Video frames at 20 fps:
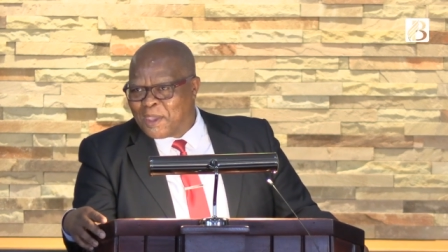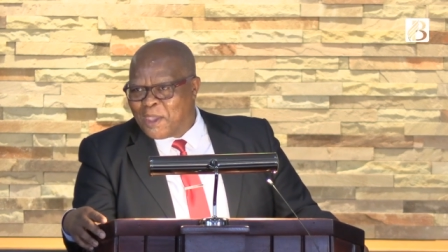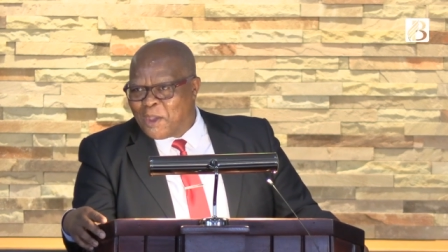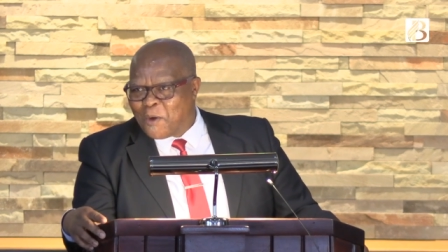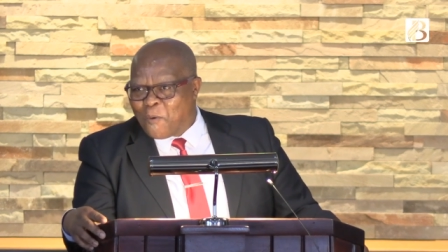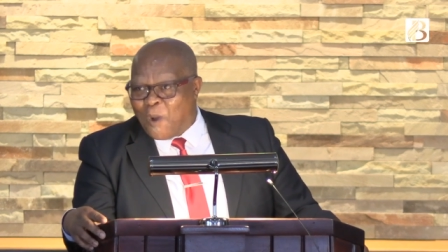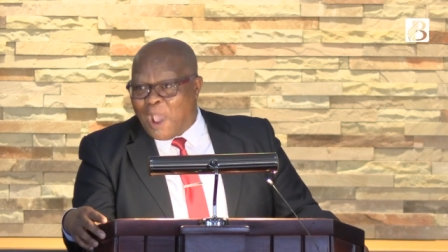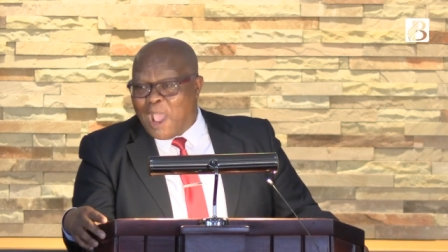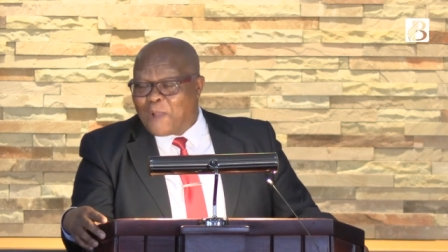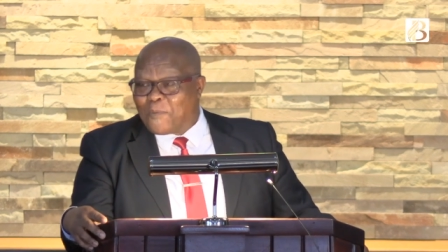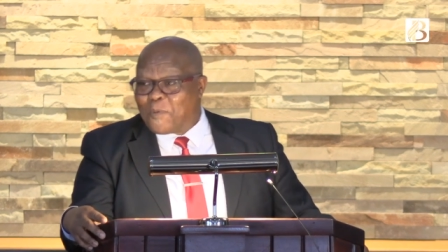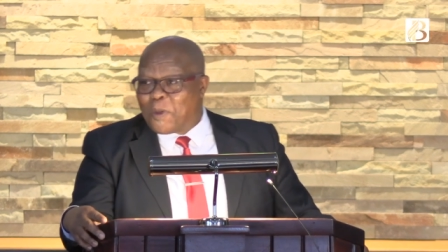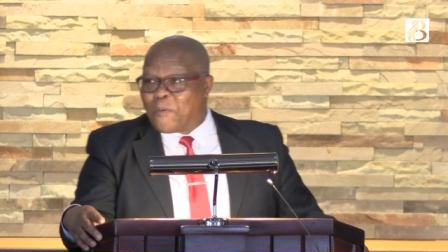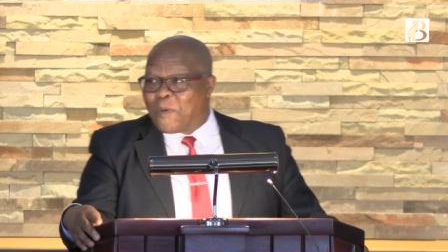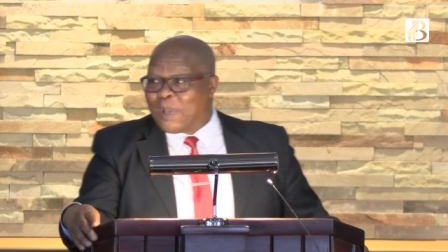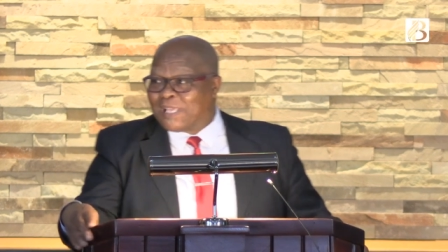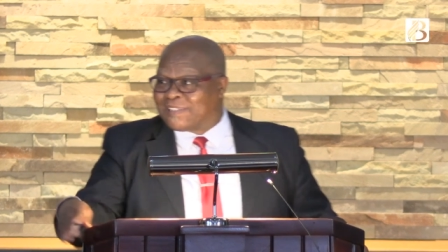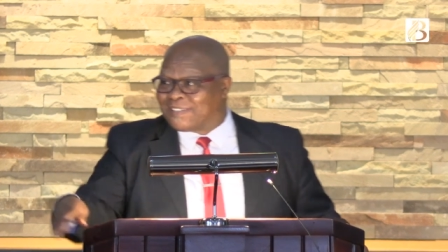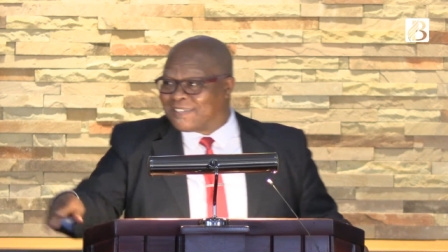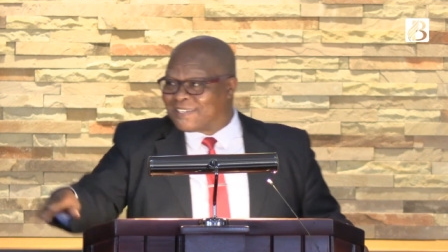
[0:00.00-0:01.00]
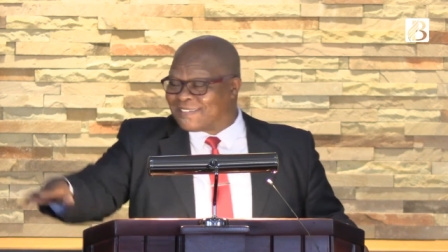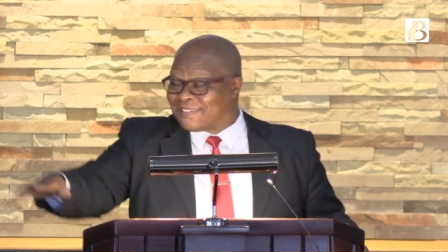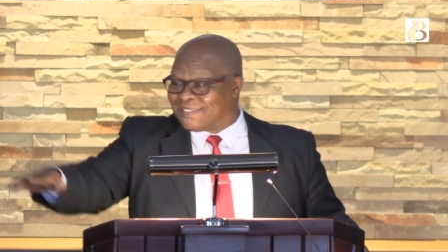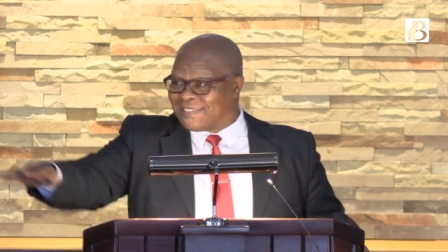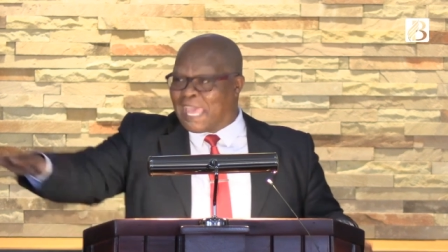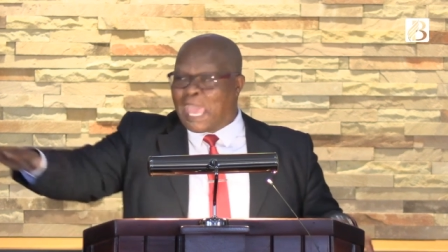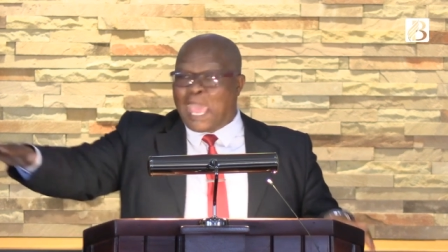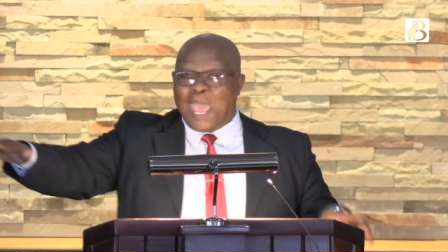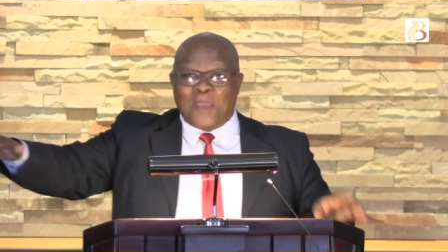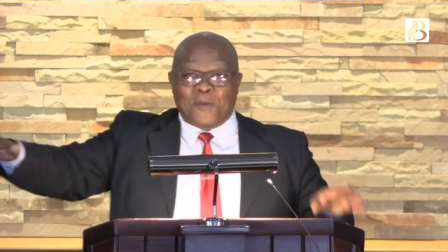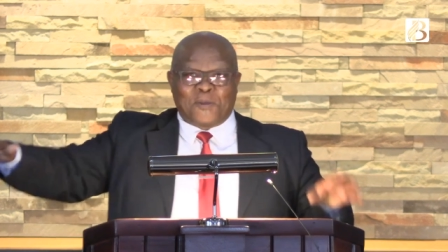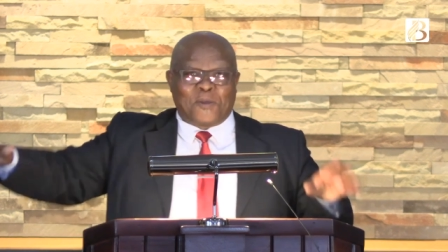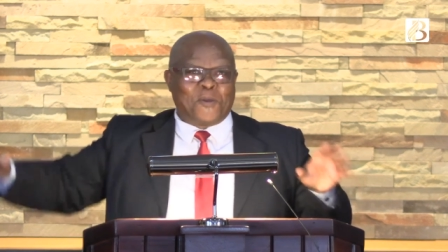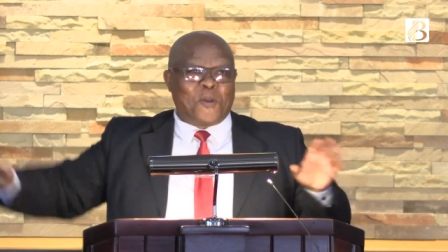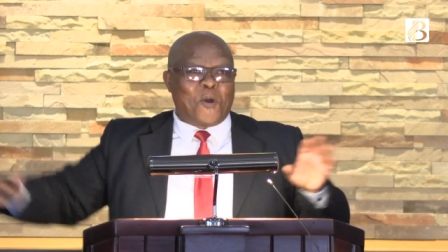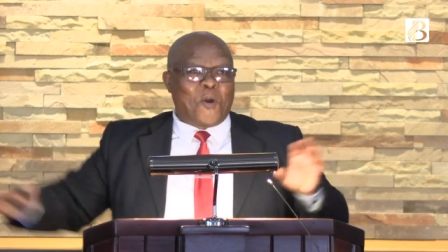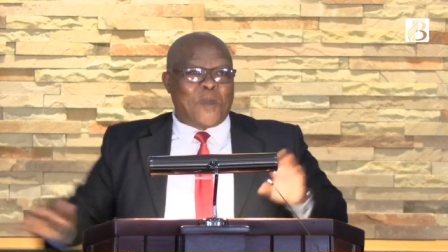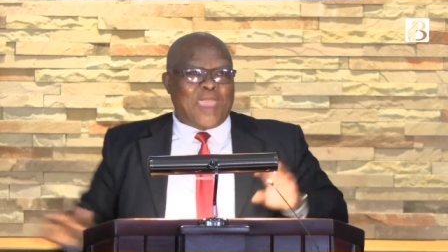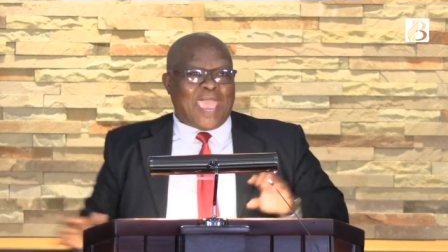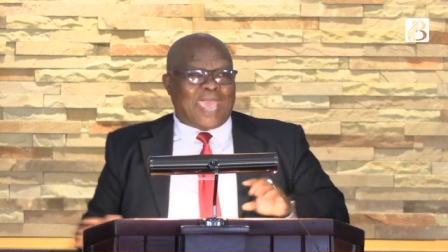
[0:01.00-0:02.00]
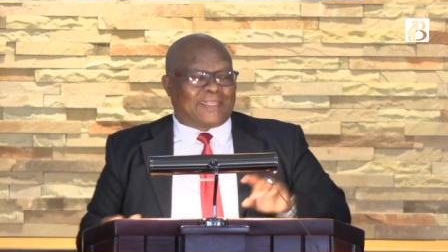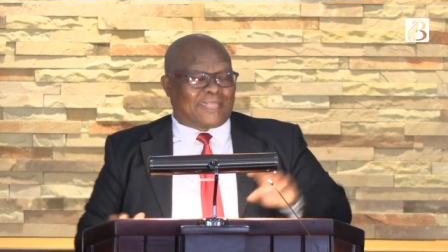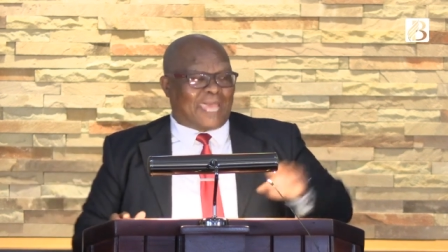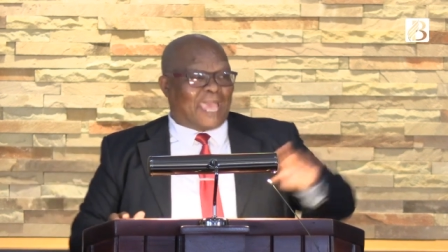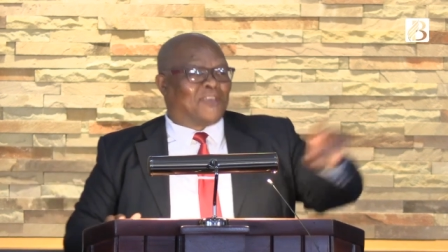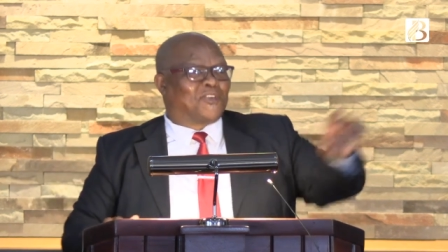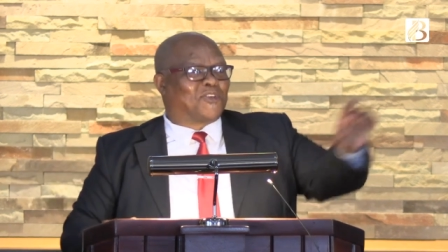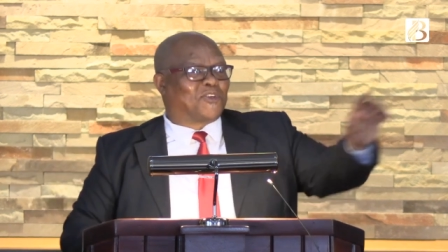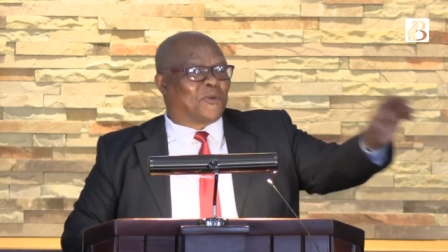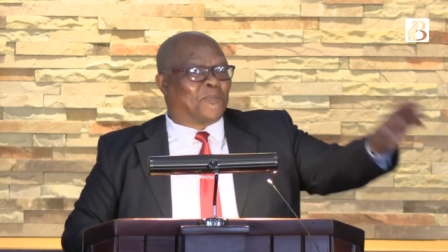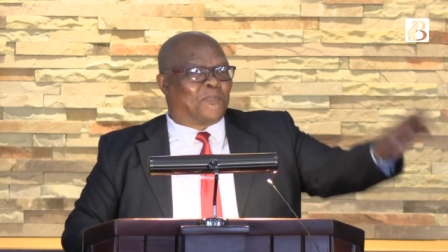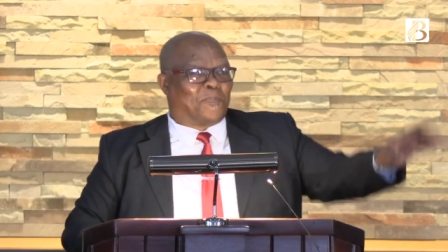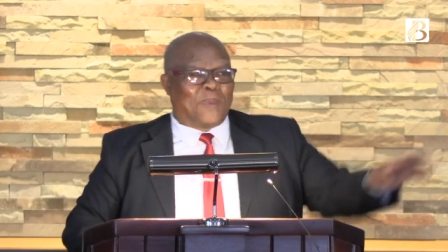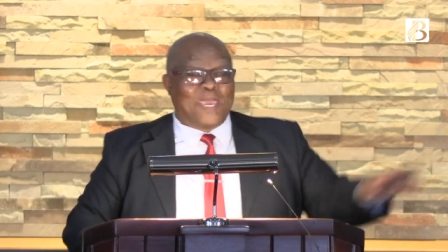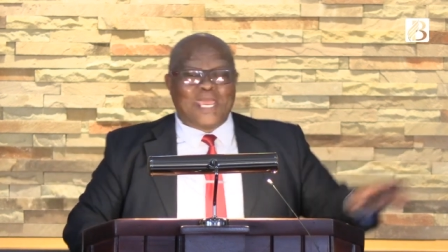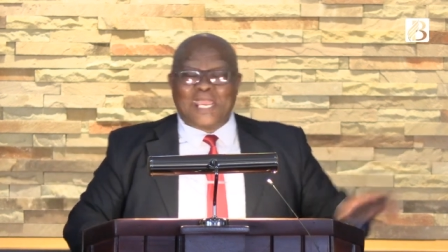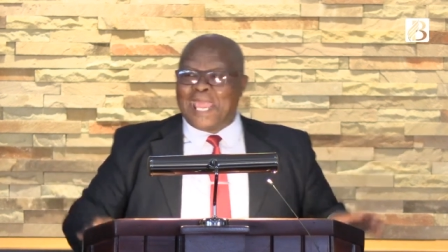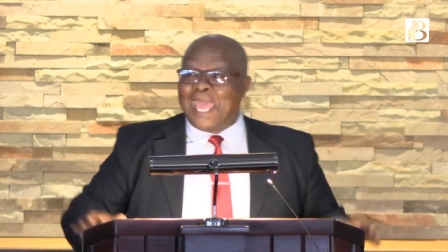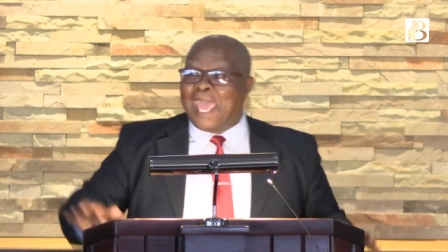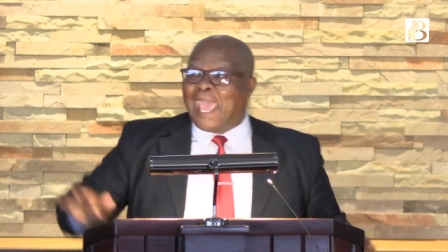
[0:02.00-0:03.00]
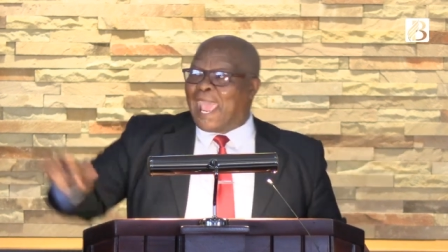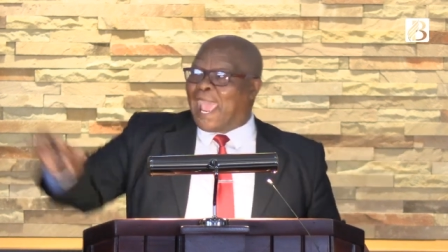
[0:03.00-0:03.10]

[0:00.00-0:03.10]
While we were just there, you know, at a shebeen,